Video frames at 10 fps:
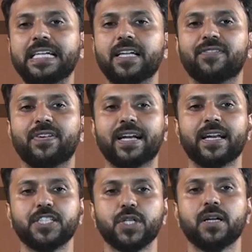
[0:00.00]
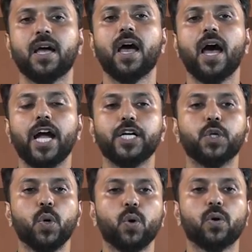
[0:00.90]
Indian Federation had
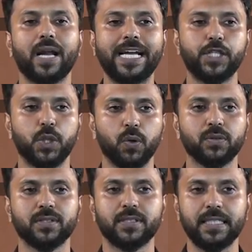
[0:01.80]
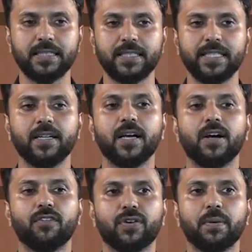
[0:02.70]
no right to secede
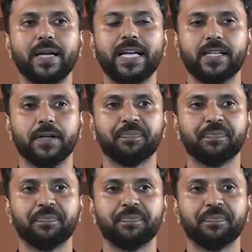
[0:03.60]
from it.